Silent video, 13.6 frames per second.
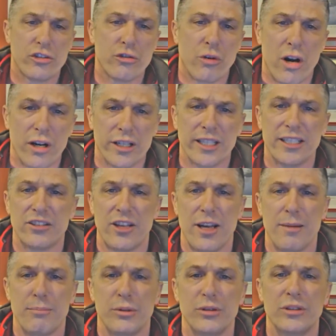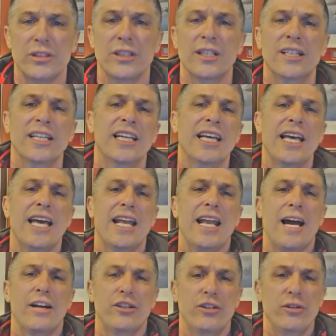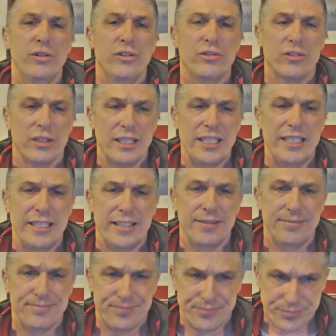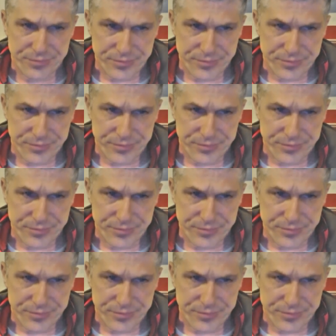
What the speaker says: a strong example at how you use a lead-in.